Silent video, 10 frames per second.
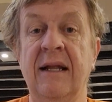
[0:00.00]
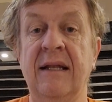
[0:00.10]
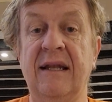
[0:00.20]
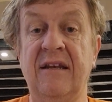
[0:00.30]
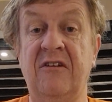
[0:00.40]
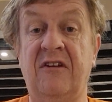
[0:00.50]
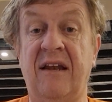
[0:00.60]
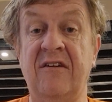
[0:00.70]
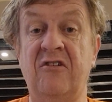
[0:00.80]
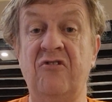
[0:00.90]
Linda
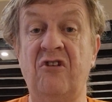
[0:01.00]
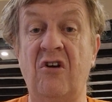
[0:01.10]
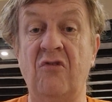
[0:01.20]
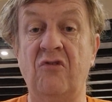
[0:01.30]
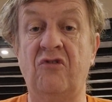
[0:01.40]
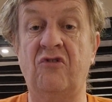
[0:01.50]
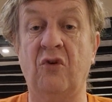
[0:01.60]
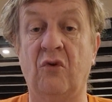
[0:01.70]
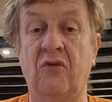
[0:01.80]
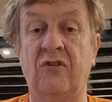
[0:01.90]
Tellington-Jones
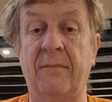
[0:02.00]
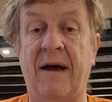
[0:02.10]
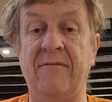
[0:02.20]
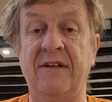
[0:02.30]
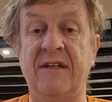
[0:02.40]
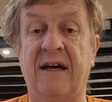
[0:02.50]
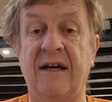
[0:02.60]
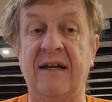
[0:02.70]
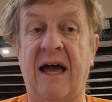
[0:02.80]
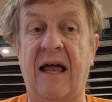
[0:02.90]
talks about the
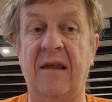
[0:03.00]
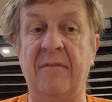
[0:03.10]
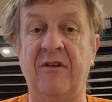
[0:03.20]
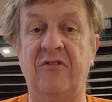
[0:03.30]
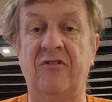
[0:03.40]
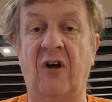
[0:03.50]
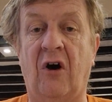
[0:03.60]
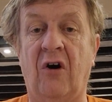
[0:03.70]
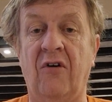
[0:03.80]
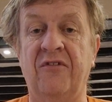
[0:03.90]
9 elements
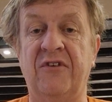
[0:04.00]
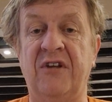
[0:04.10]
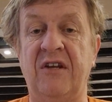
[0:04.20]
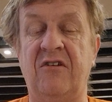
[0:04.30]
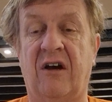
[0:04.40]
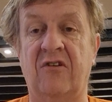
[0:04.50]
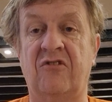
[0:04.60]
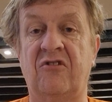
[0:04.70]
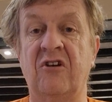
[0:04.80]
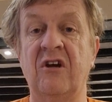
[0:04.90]
of
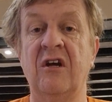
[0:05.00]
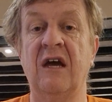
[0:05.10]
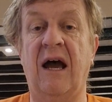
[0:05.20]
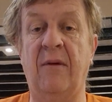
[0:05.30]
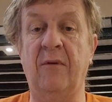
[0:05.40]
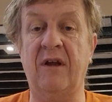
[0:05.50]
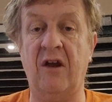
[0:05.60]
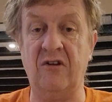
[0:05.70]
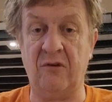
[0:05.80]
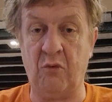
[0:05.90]
TTouch, and we're
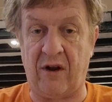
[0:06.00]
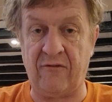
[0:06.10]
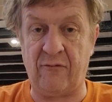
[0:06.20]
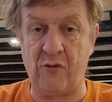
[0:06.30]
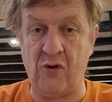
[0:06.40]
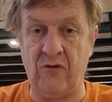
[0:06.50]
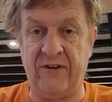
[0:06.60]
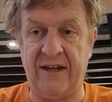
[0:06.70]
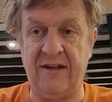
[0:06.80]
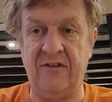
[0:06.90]
going to run through
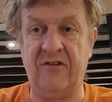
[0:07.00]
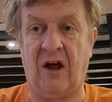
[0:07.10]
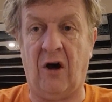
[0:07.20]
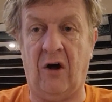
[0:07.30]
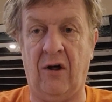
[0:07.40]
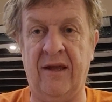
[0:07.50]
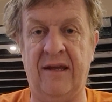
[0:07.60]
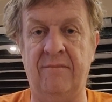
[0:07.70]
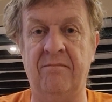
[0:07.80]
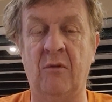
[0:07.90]
these.
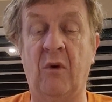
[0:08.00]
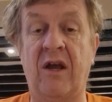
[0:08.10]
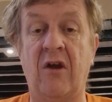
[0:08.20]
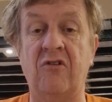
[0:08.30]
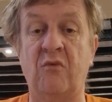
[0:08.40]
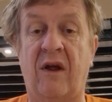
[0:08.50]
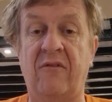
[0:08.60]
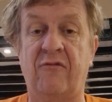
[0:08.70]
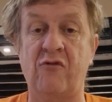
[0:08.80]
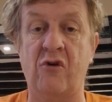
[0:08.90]
We're going to
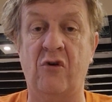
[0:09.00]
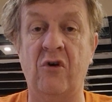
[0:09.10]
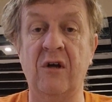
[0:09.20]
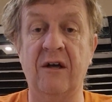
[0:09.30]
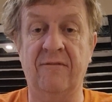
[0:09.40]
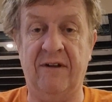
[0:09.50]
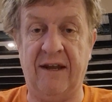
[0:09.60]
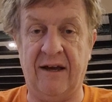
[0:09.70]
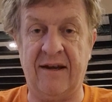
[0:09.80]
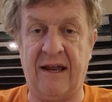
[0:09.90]
run through the
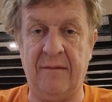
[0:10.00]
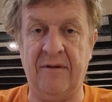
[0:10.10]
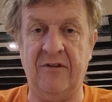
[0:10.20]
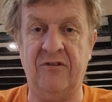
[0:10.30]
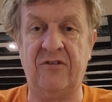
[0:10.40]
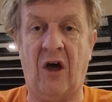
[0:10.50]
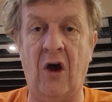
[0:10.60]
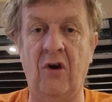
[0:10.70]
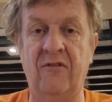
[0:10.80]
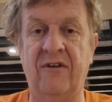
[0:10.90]
9 elements
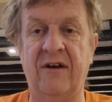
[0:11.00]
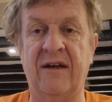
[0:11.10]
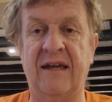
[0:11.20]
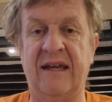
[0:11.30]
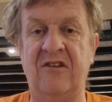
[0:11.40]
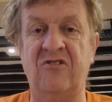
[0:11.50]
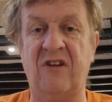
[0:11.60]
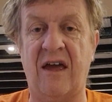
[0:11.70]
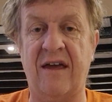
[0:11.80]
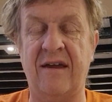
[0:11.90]
over each
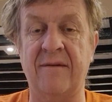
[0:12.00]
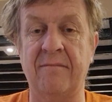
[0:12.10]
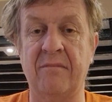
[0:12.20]
day.